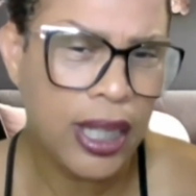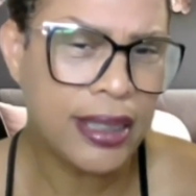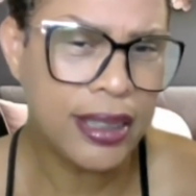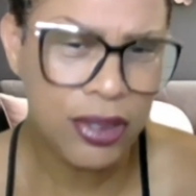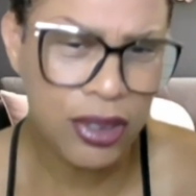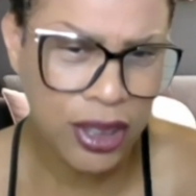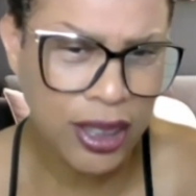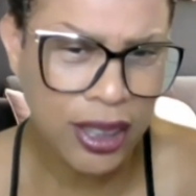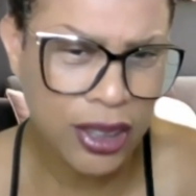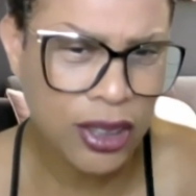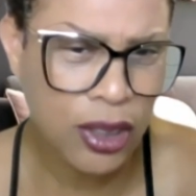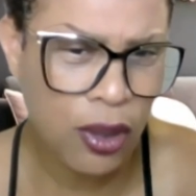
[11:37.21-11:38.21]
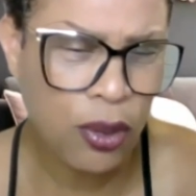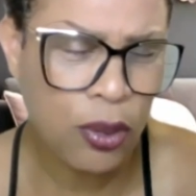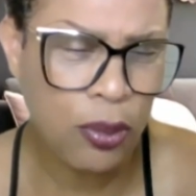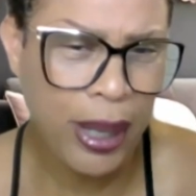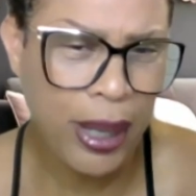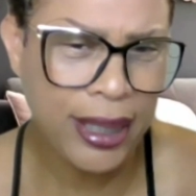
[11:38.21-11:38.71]
As if she doesn't know
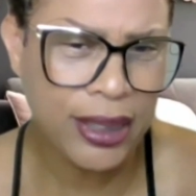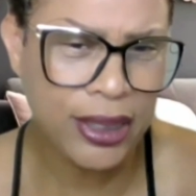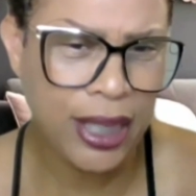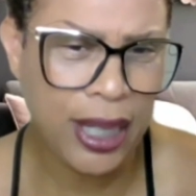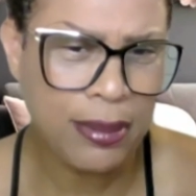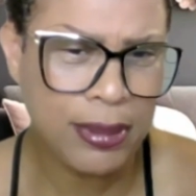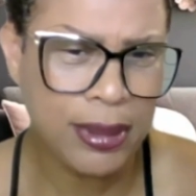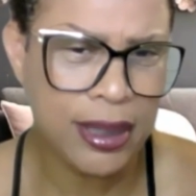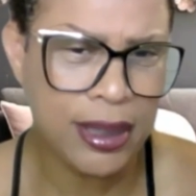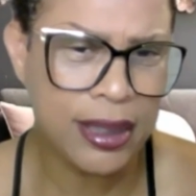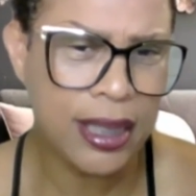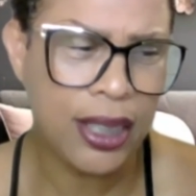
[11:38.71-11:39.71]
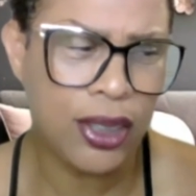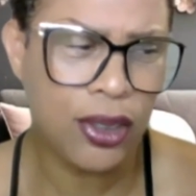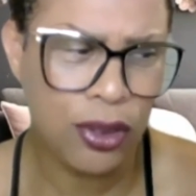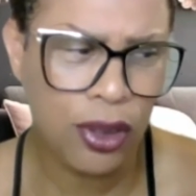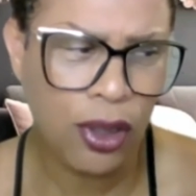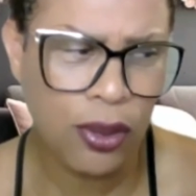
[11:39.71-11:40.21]
who Megan James is. It's like,
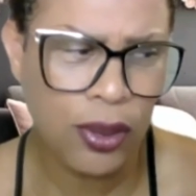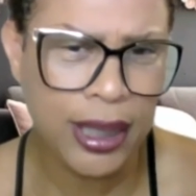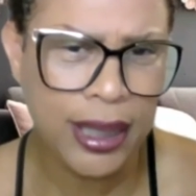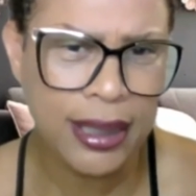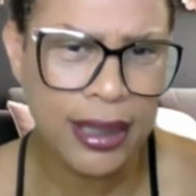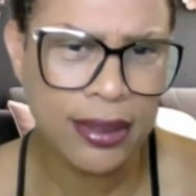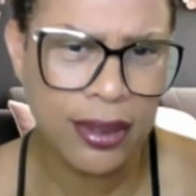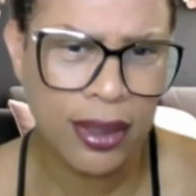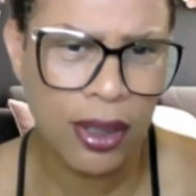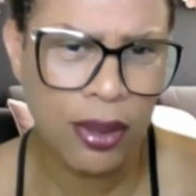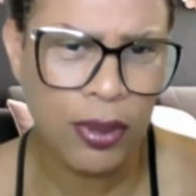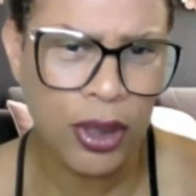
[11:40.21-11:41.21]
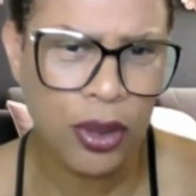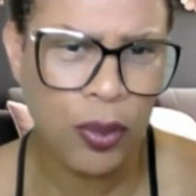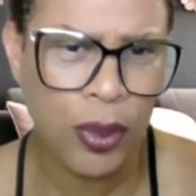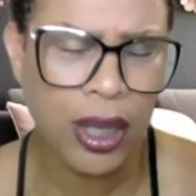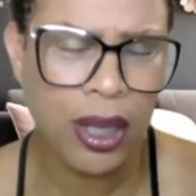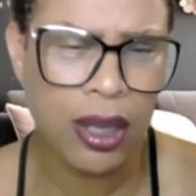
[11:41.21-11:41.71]
you know who it is, girl. When
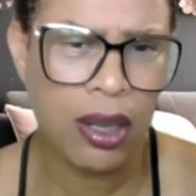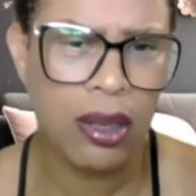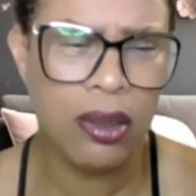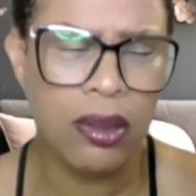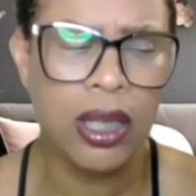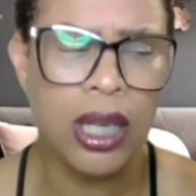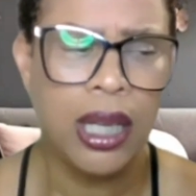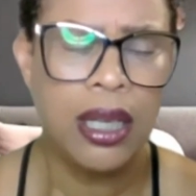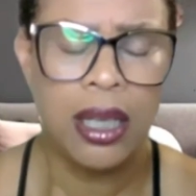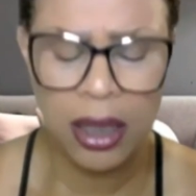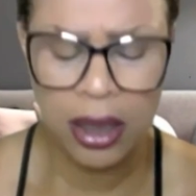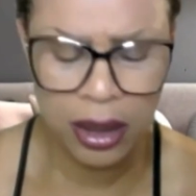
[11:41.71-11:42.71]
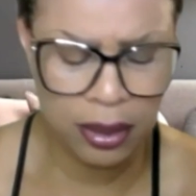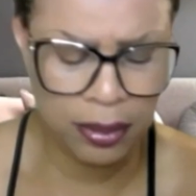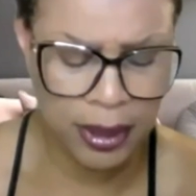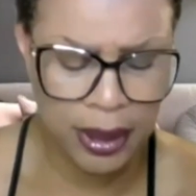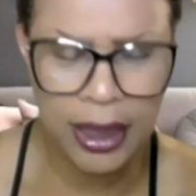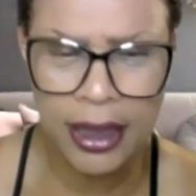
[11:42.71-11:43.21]
you went on,
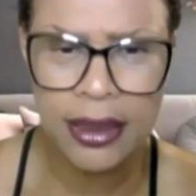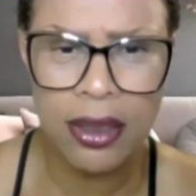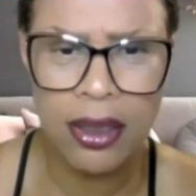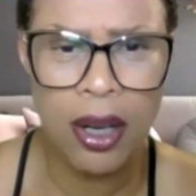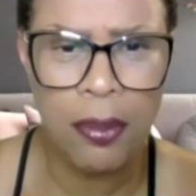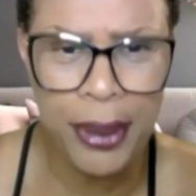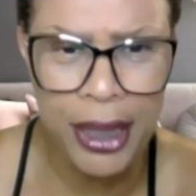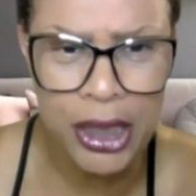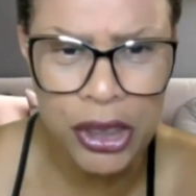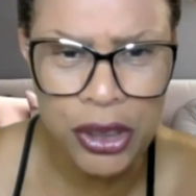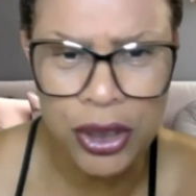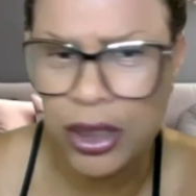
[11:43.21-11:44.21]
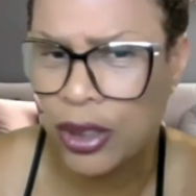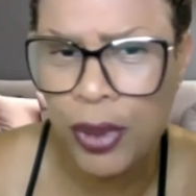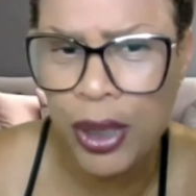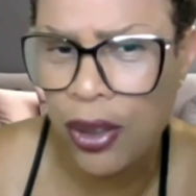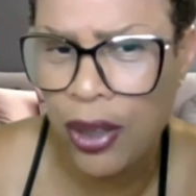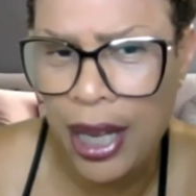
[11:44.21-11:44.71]
clicked on her picture, because
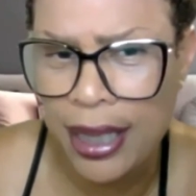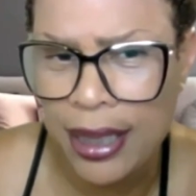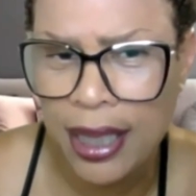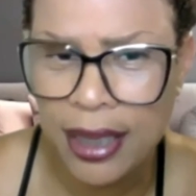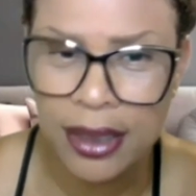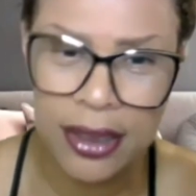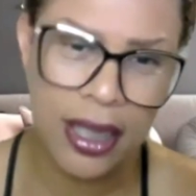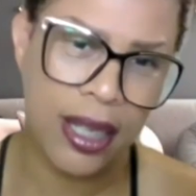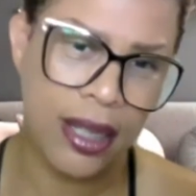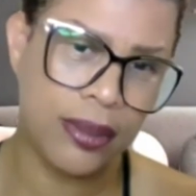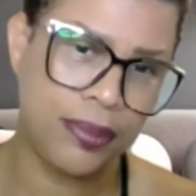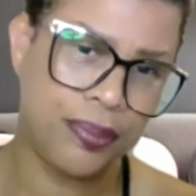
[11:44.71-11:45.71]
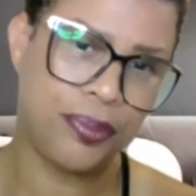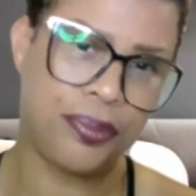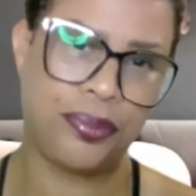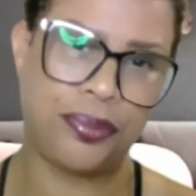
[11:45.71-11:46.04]
we're gonna act like child.